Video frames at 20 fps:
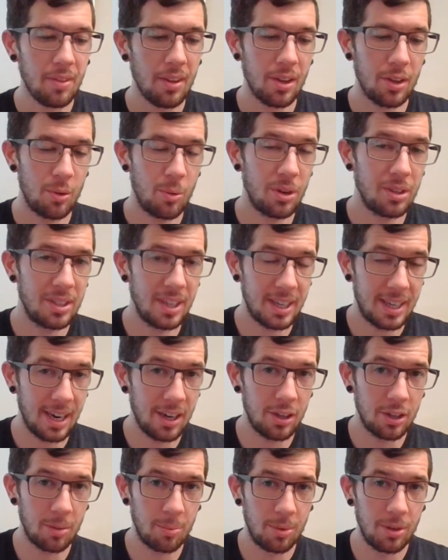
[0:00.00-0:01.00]
You want to take care of
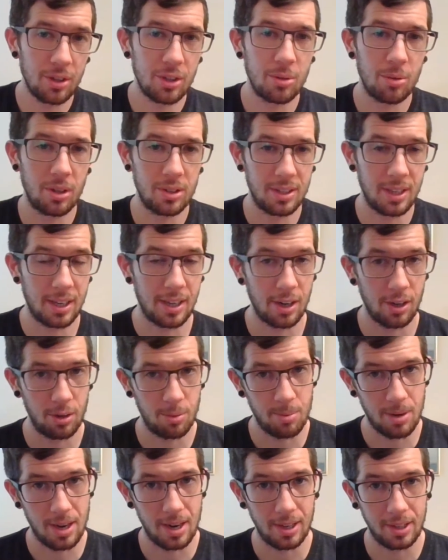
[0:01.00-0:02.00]
your computer, you want to take care of your
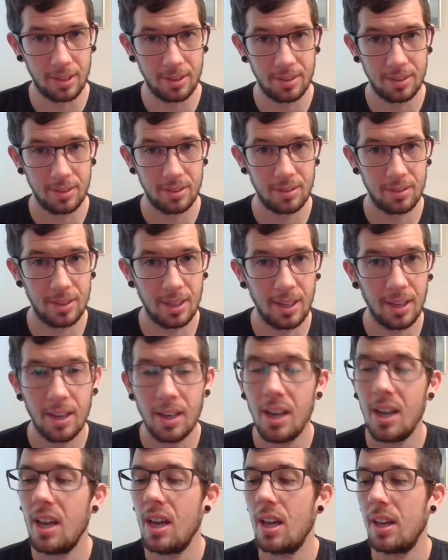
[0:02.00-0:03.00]
body, right?
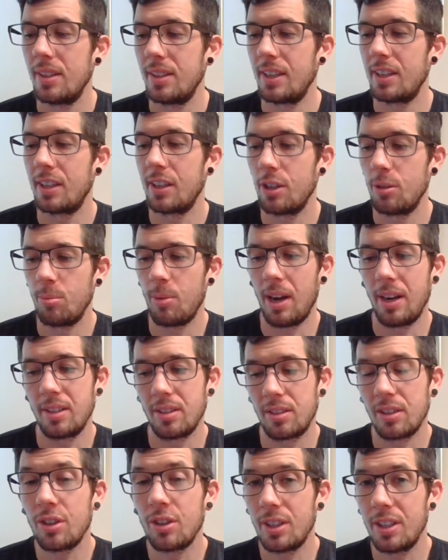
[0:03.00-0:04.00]
Taking care of your body is a
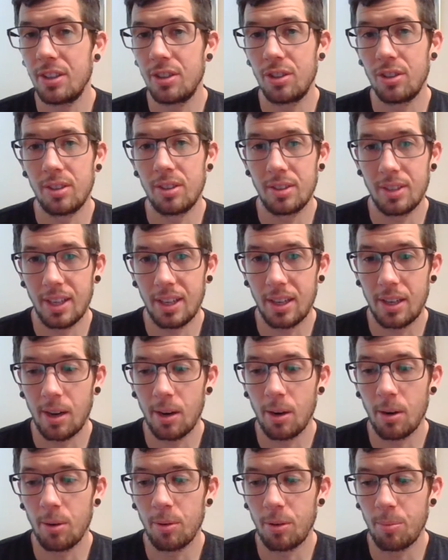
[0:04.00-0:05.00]
little easier than taking
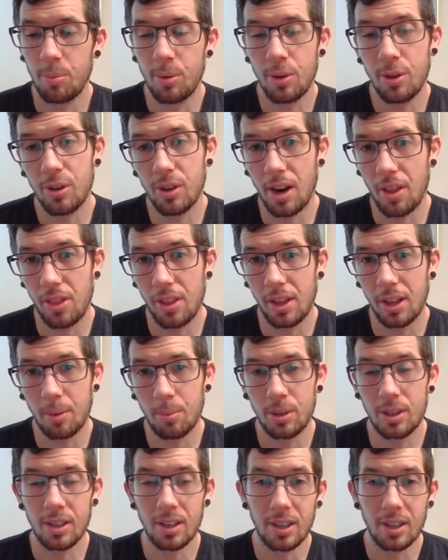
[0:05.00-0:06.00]
care of a computer, I think,
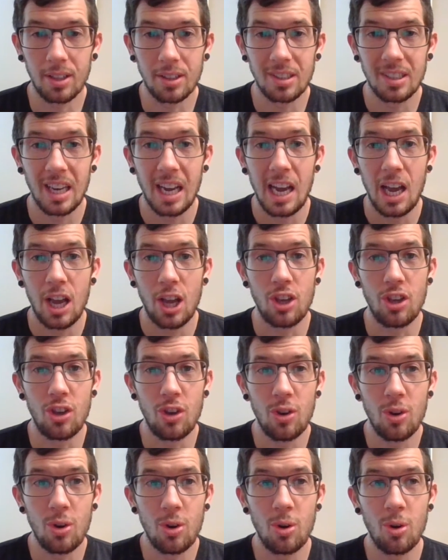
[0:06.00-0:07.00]
because
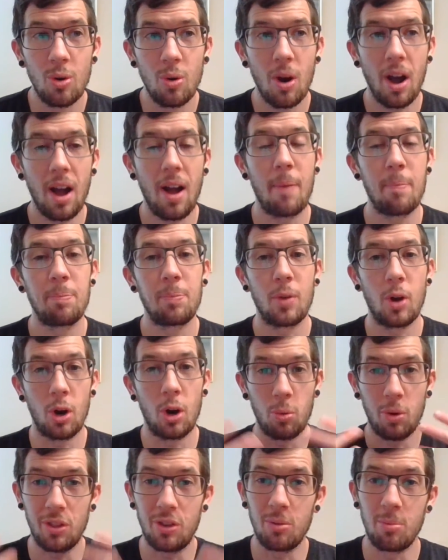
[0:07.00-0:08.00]
you are
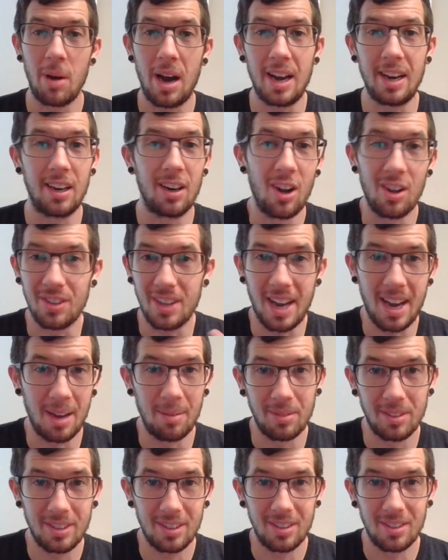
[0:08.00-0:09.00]
with your body at all
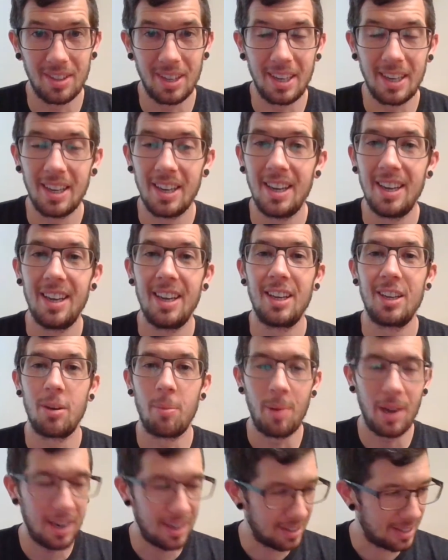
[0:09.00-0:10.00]
times, right? You're
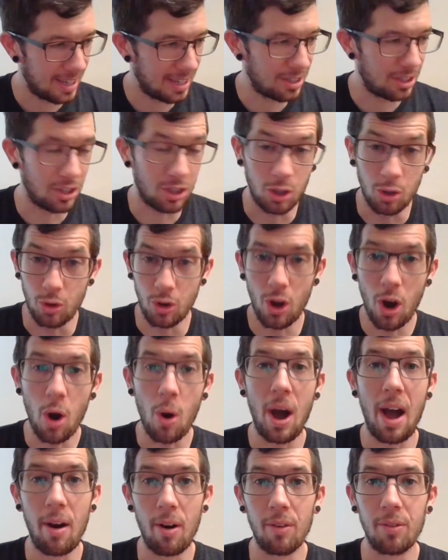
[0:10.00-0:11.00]
paying attention, you know
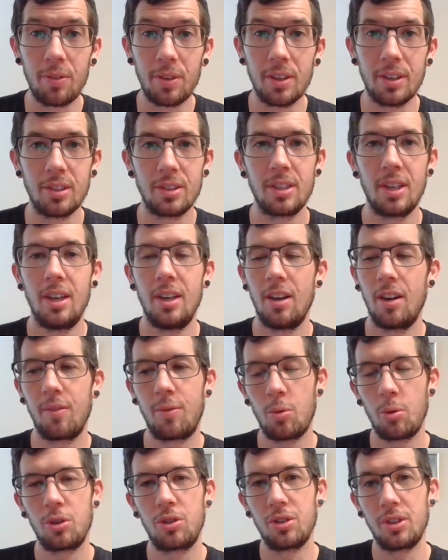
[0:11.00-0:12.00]
how it feels.
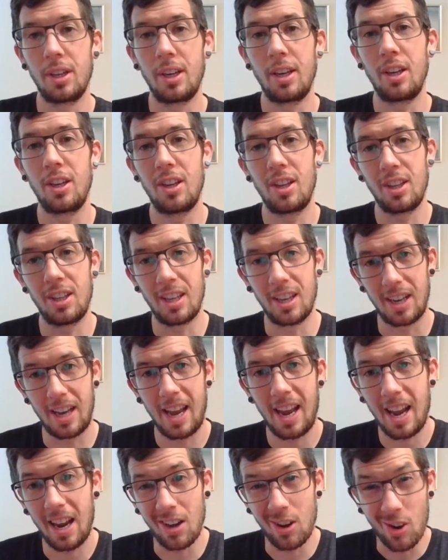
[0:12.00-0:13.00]
Unfortunately, you
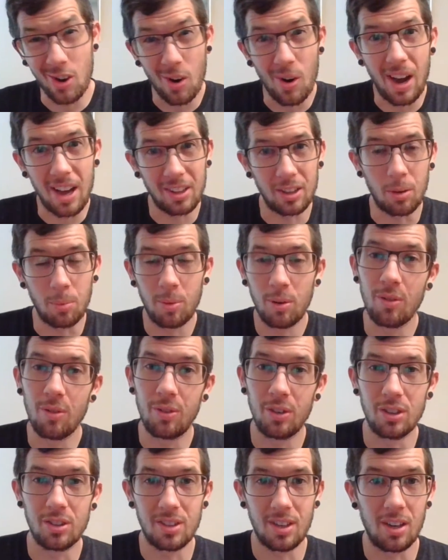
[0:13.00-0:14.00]
can't know how the computer
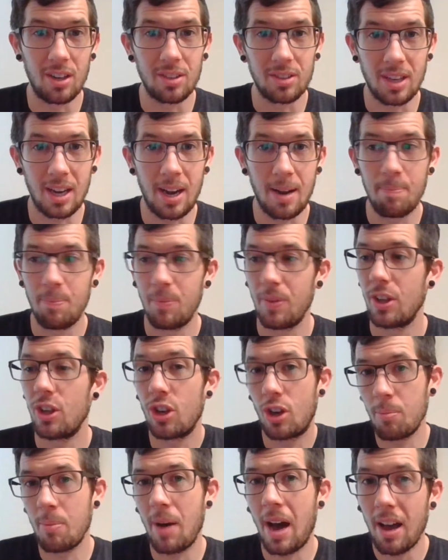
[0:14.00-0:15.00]
feels at all the time. You
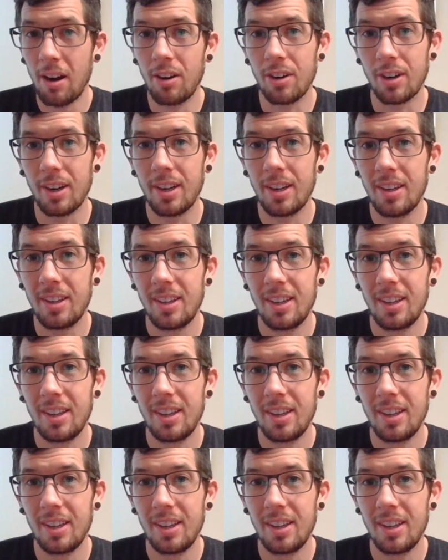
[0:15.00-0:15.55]
could monitor it,